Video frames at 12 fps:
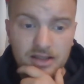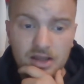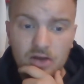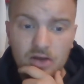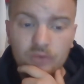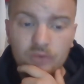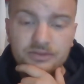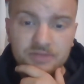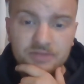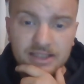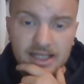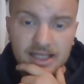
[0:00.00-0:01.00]
Only playing
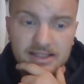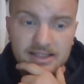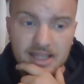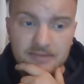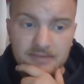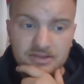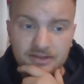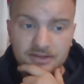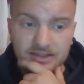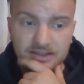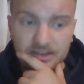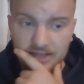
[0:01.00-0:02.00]
8 games in La Liga
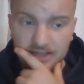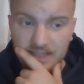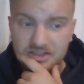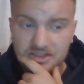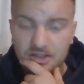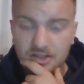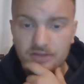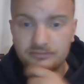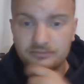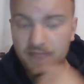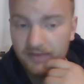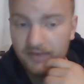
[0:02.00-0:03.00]
last year,
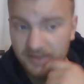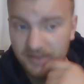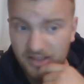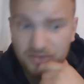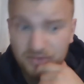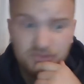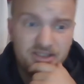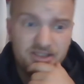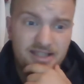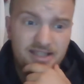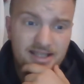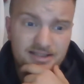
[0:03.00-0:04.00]
having 9 goals
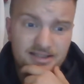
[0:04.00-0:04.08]
against,